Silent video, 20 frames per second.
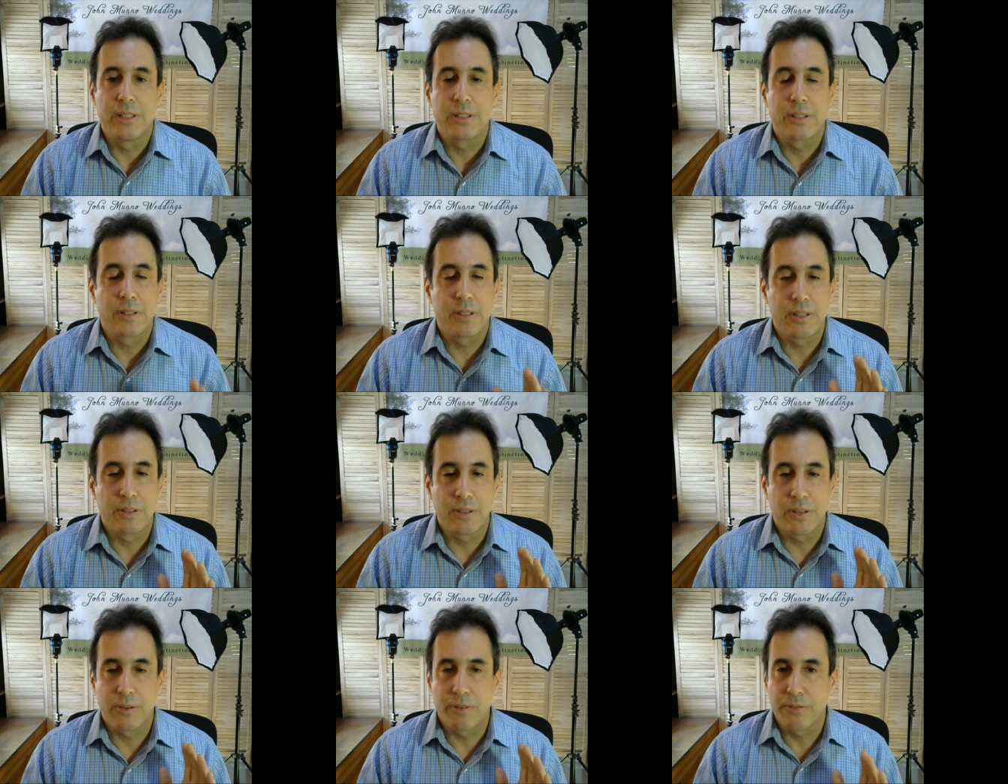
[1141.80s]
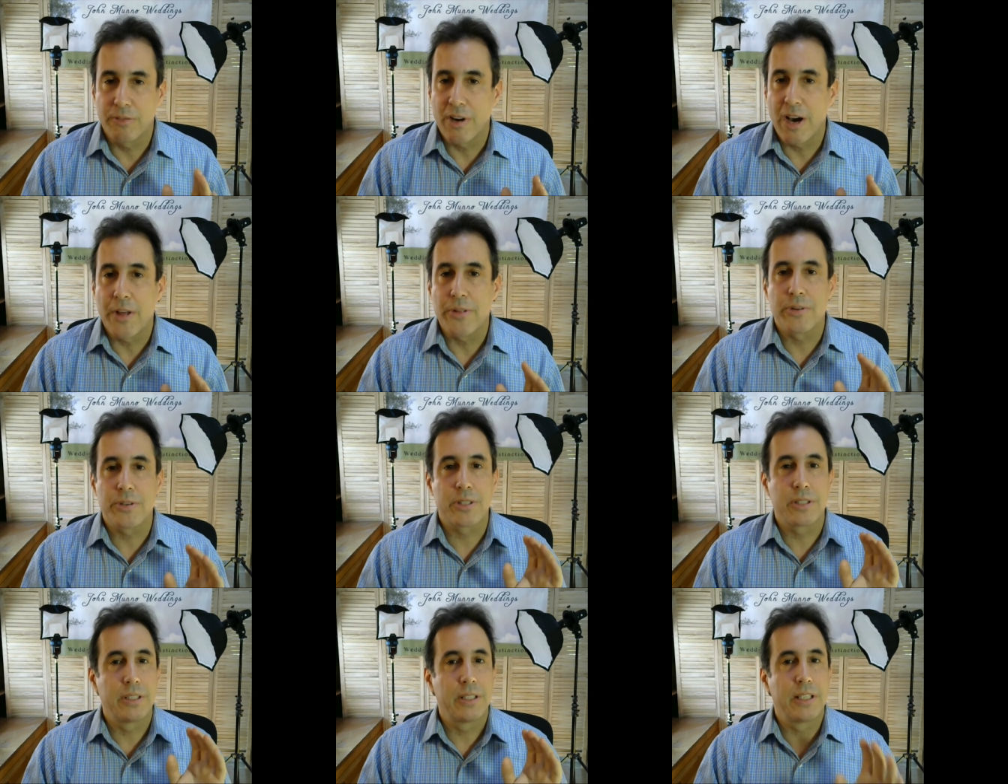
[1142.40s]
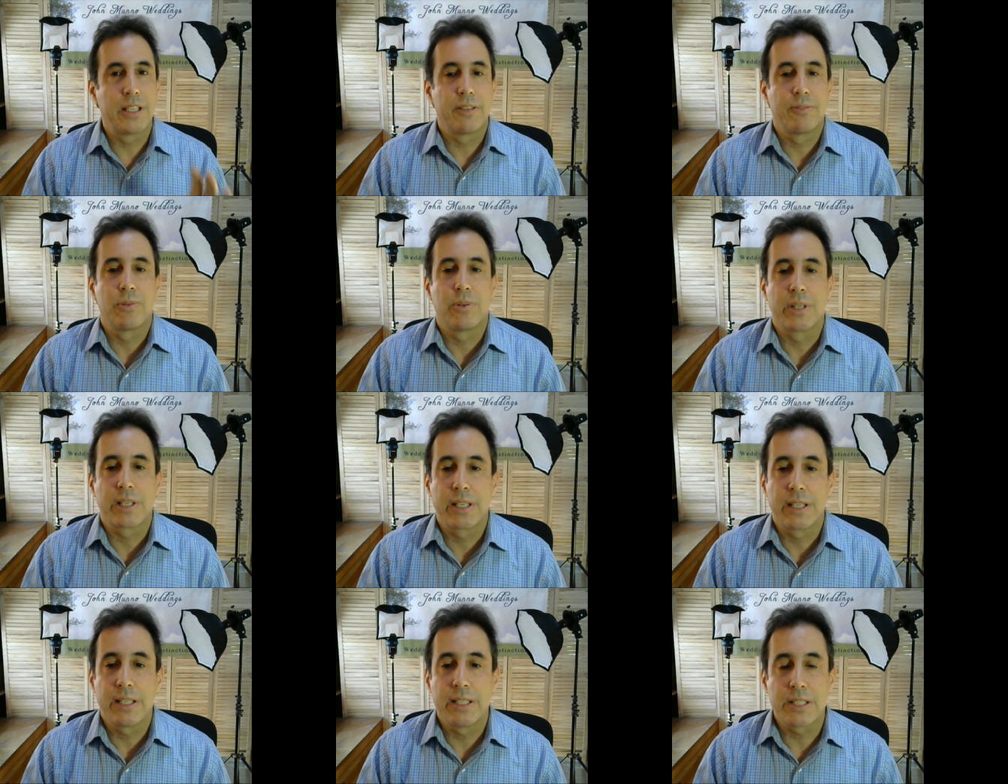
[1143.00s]
uh, her father's gonna give her
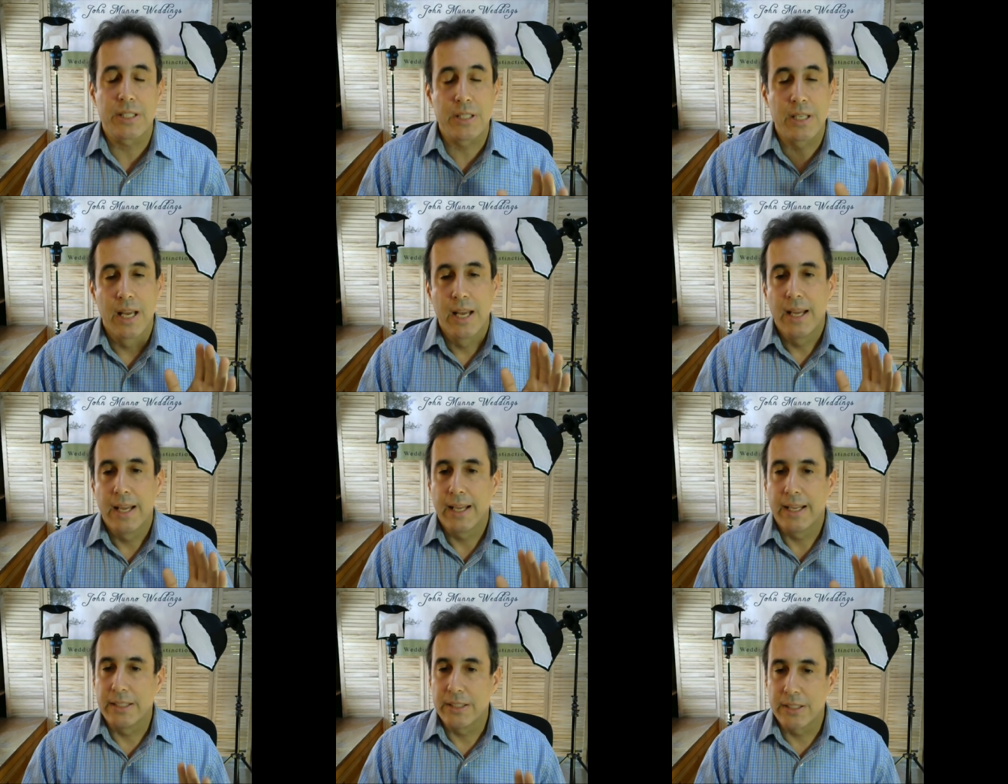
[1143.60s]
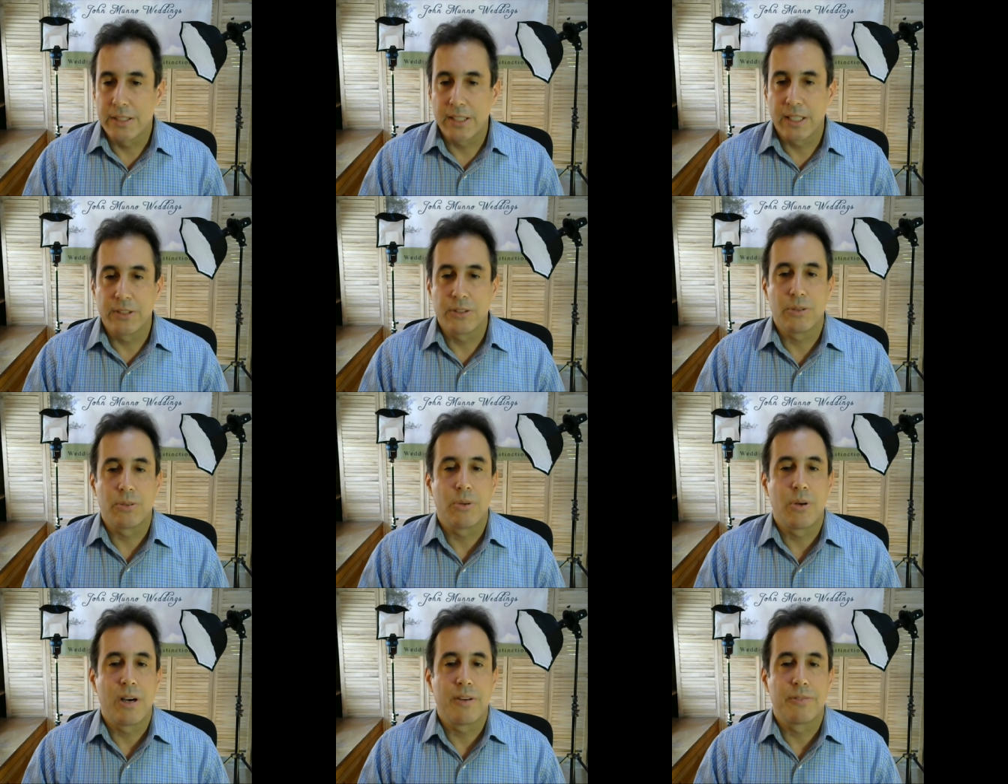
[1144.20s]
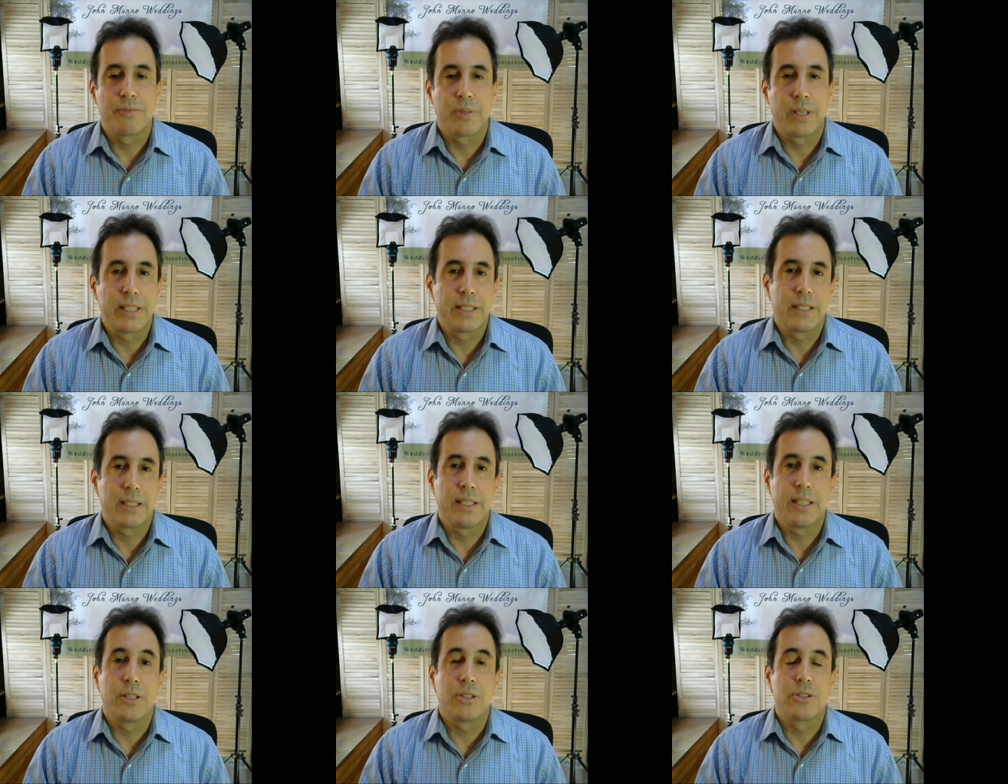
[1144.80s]
a kiss and send her off right
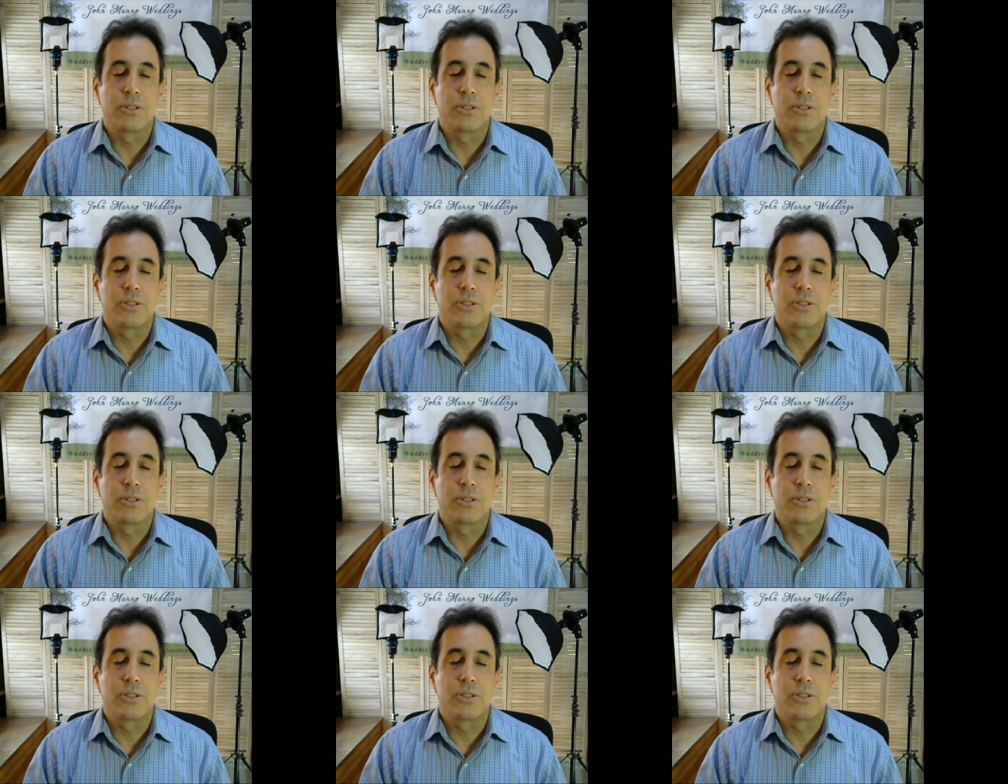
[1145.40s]
there.